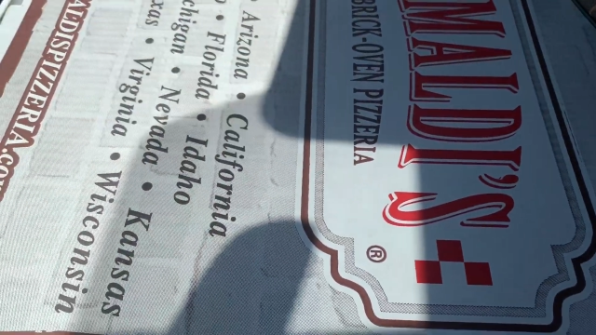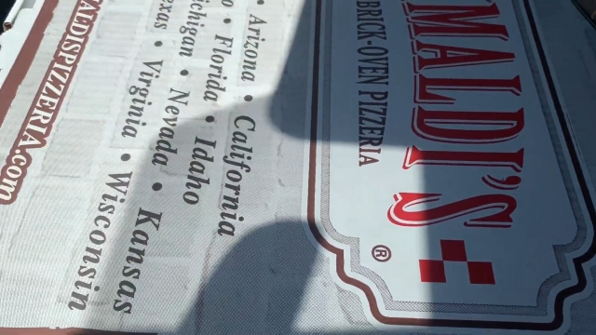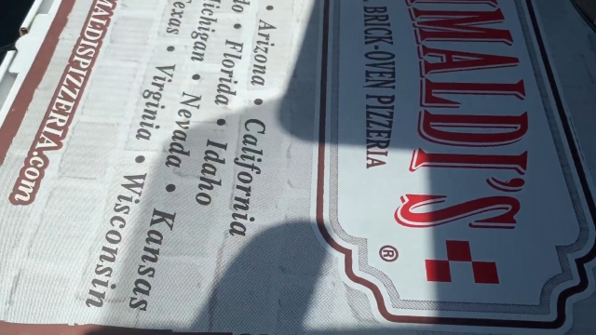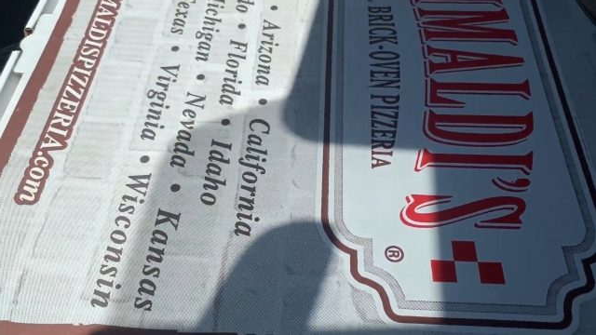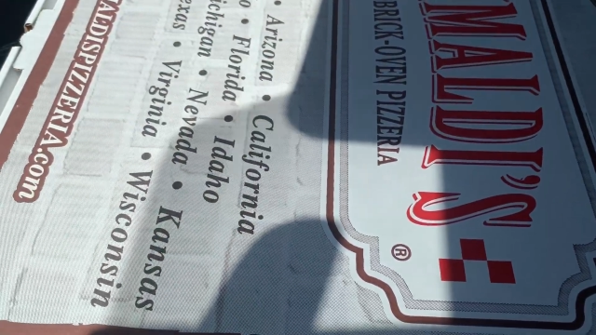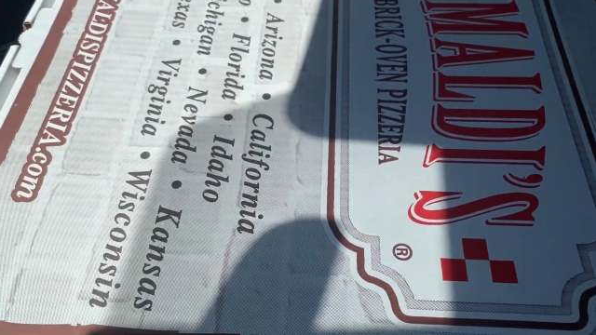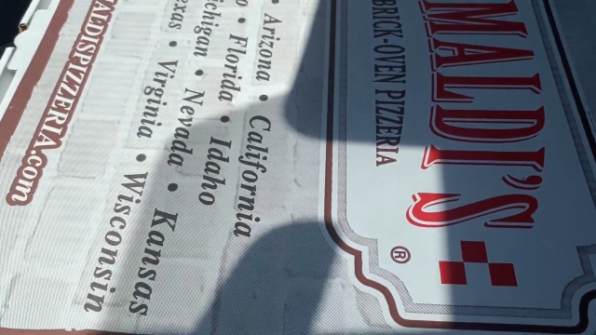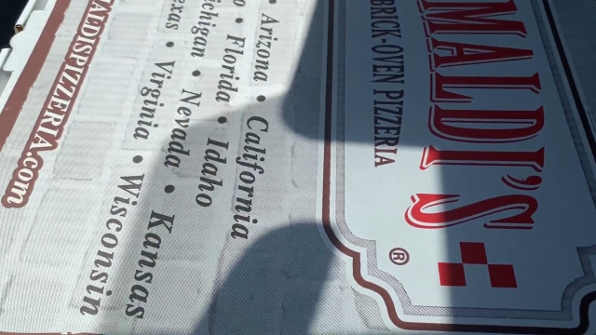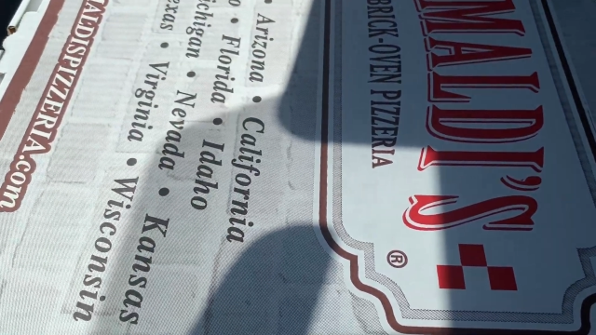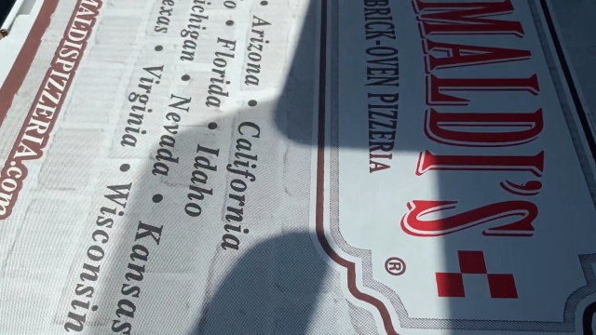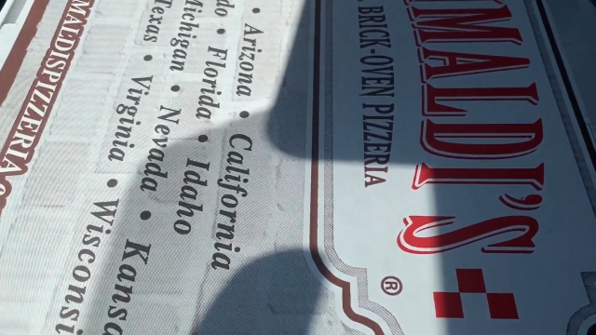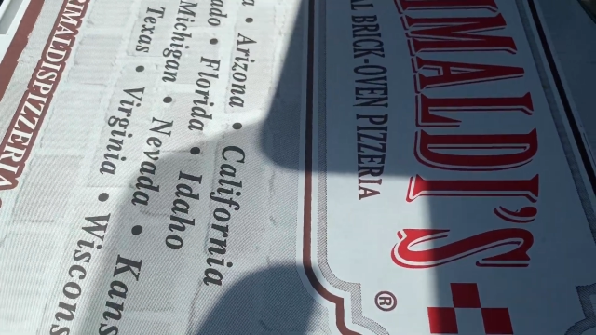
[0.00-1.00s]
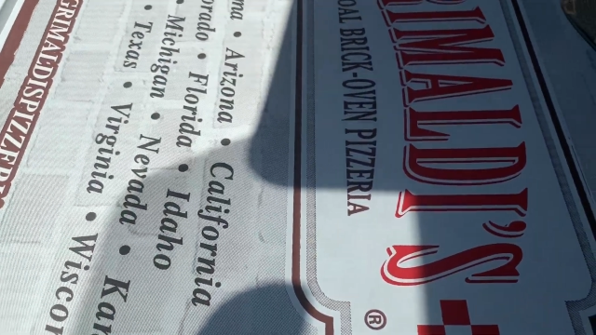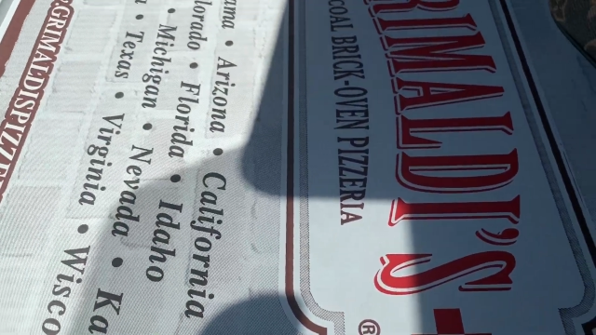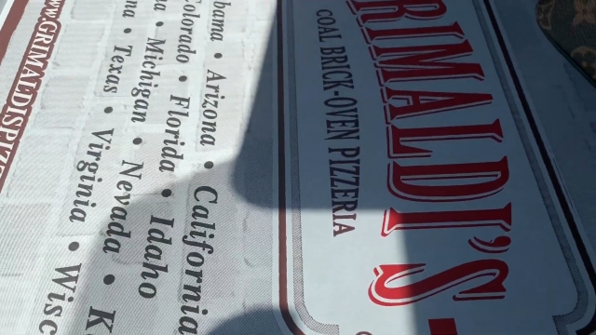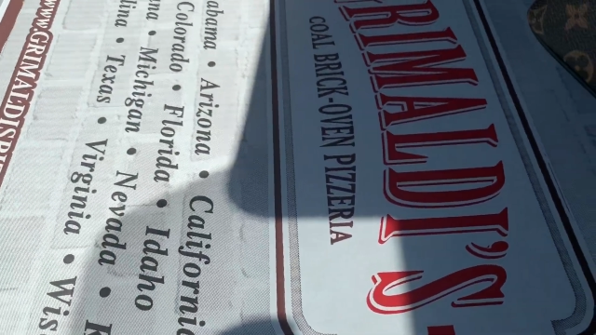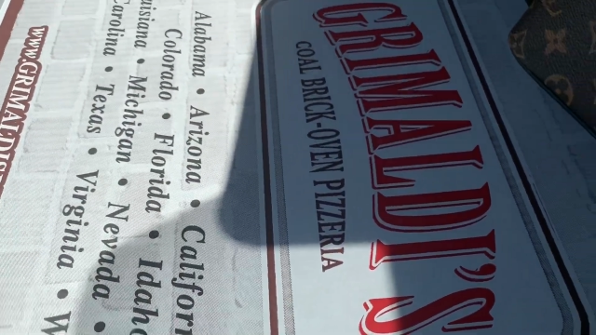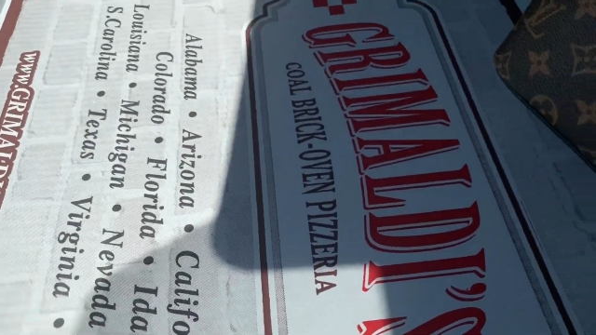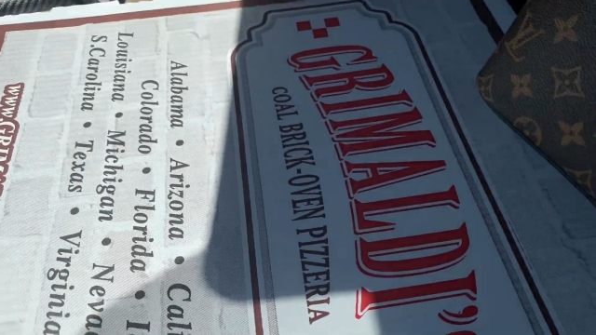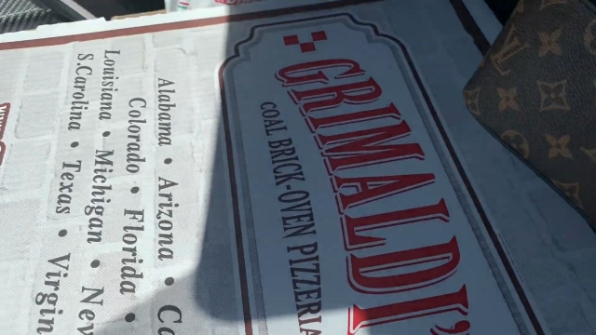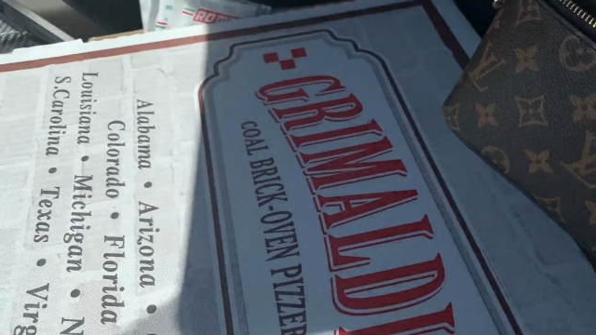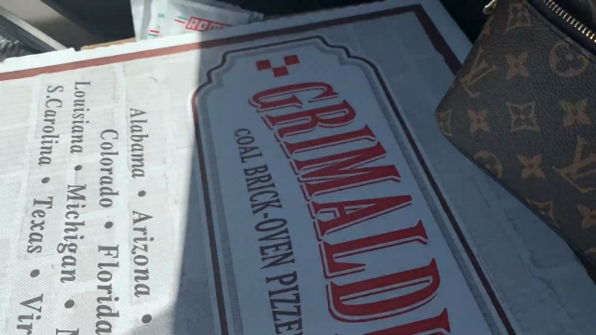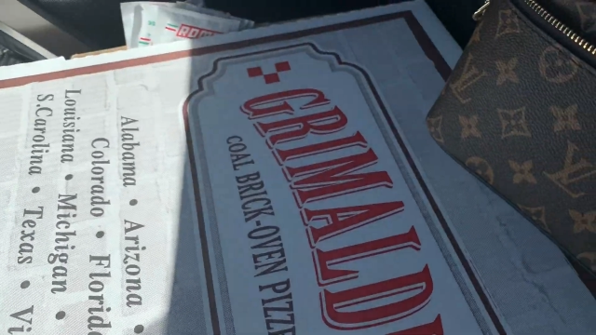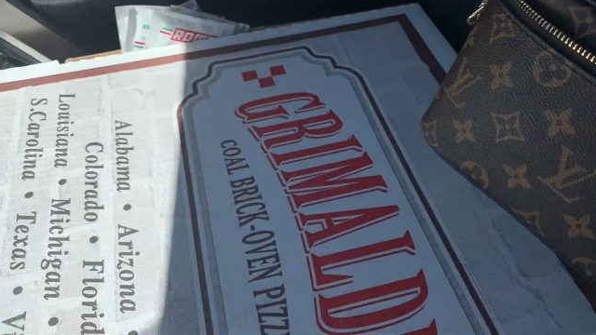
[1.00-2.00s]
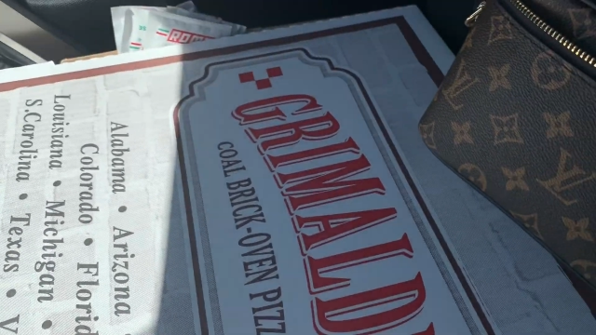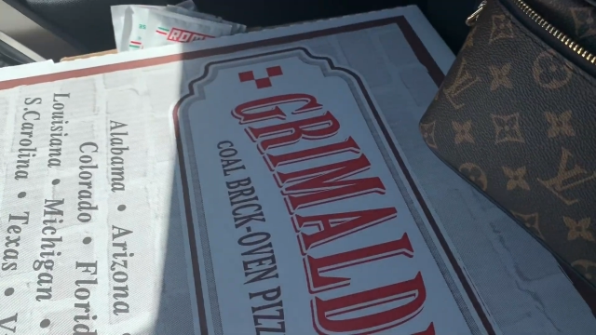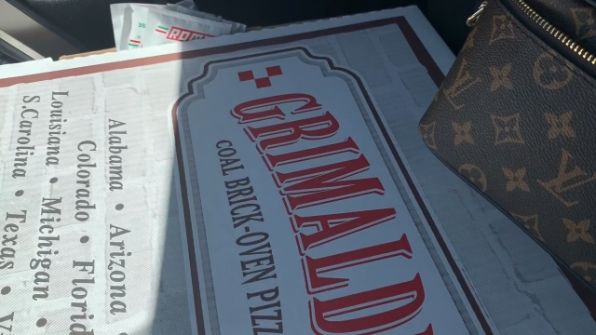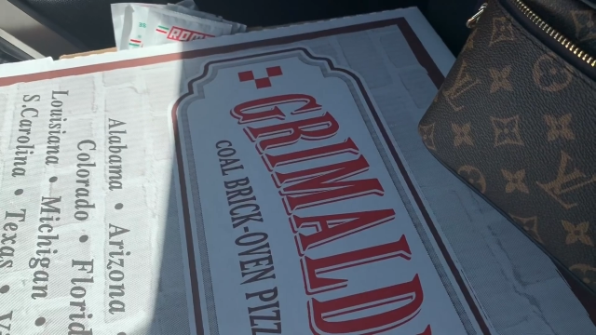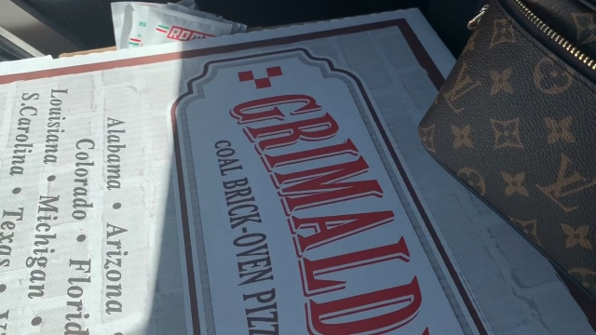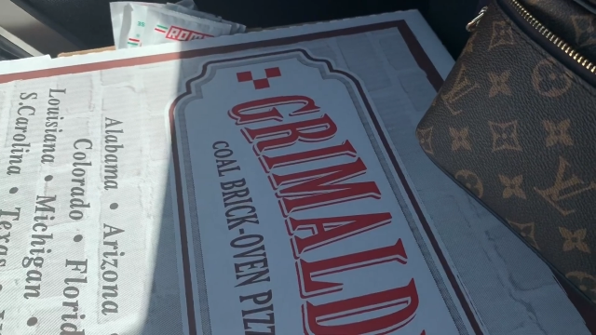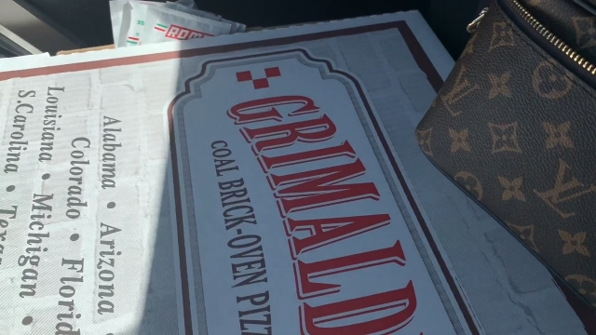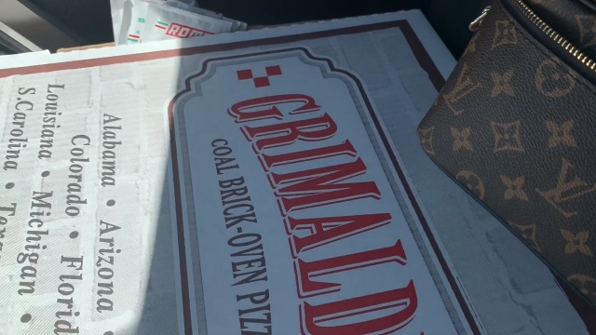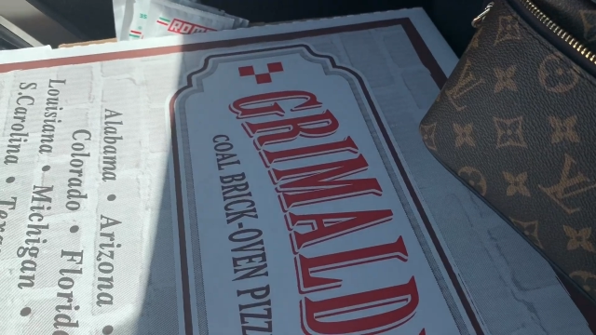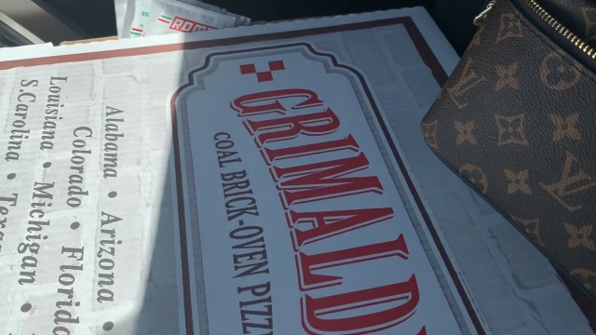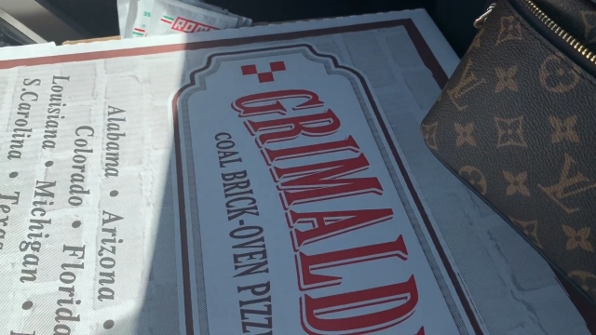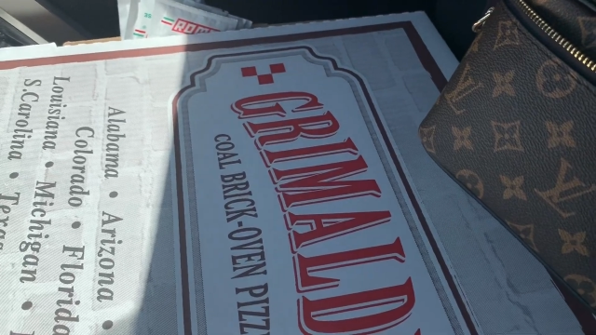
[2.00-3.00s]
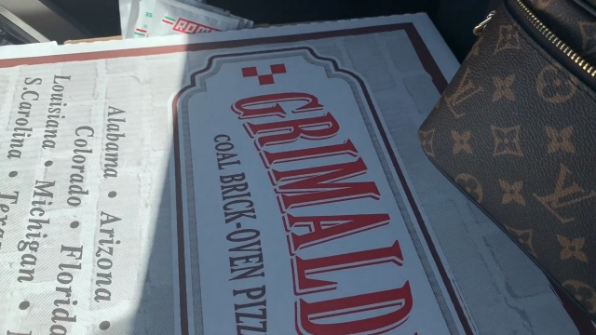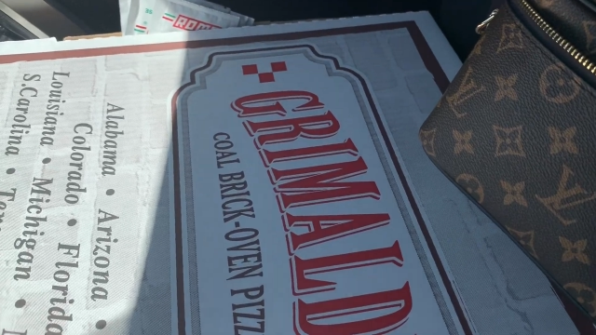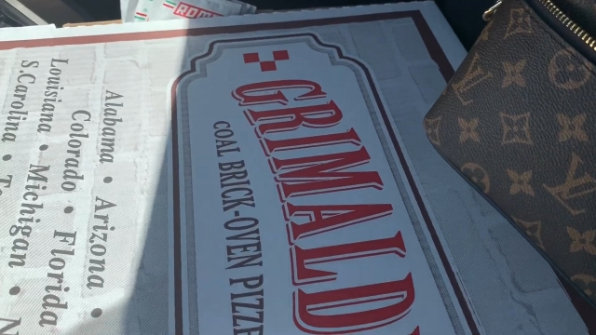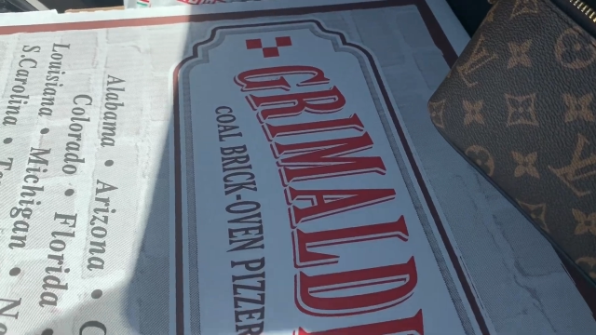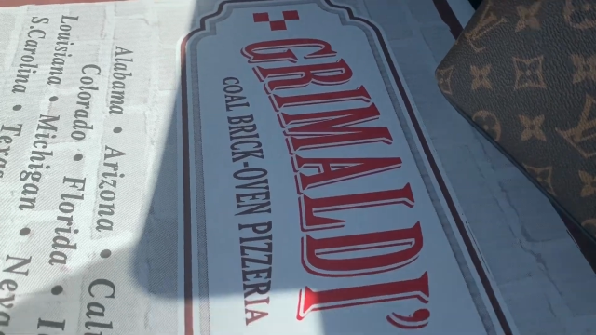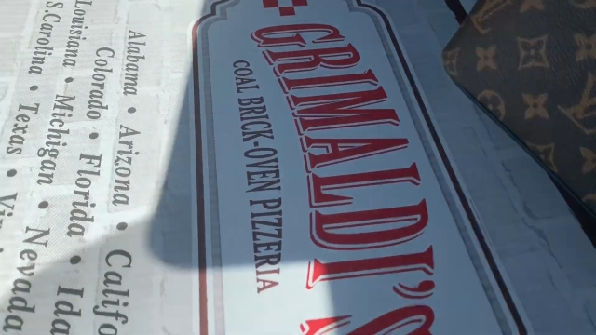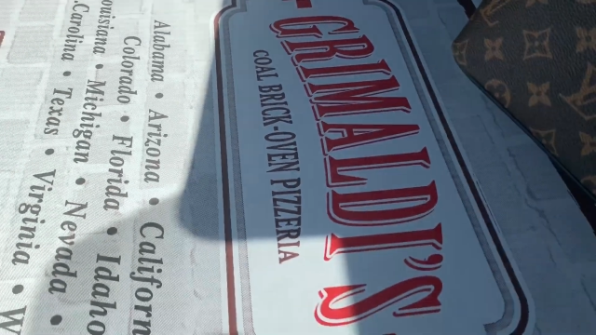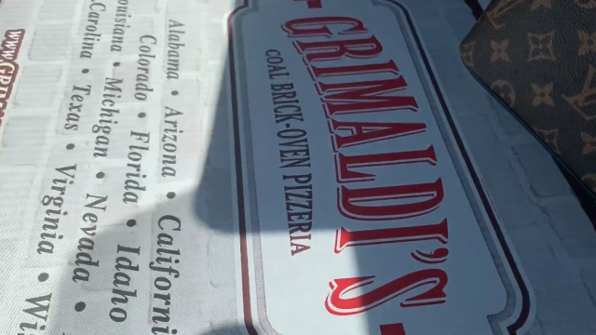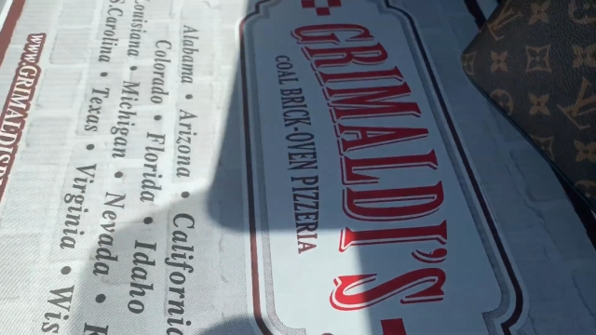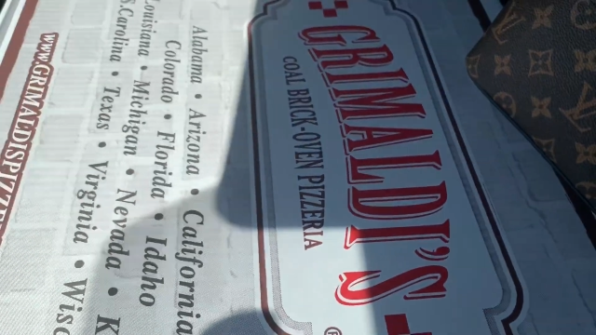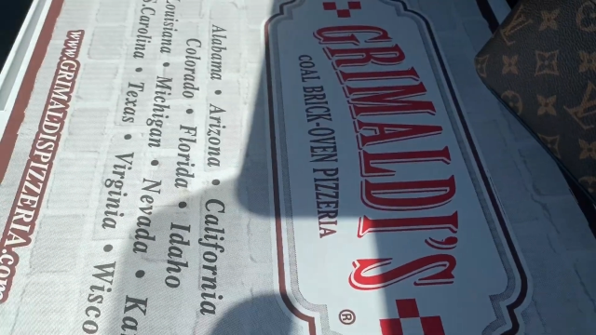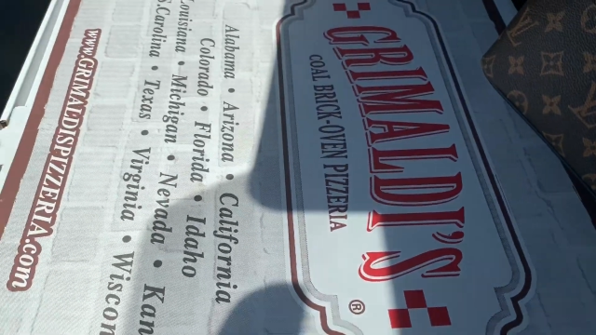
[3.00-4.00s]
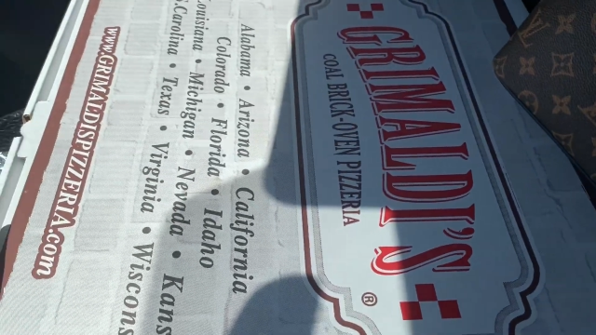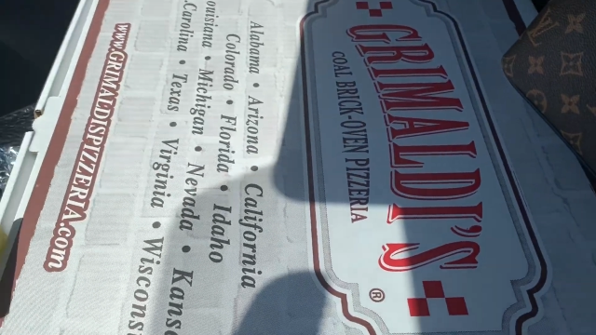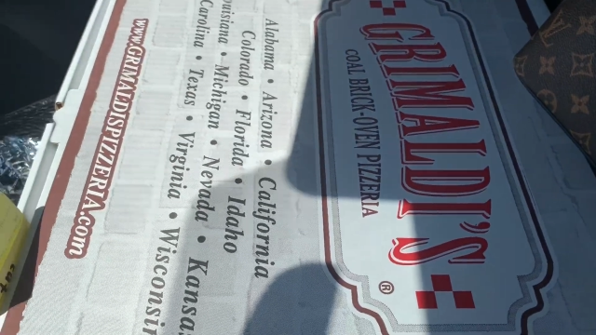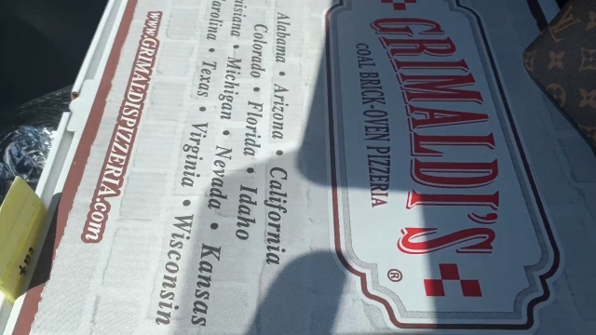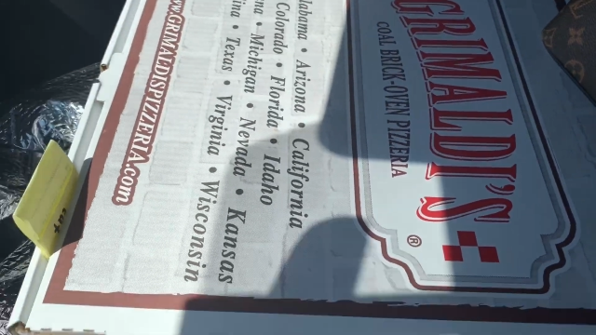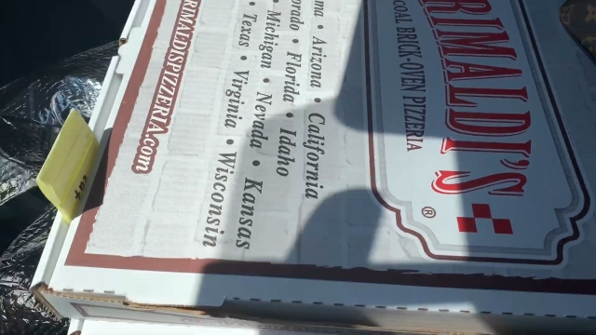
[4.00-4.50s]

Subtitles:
(no speaker visible)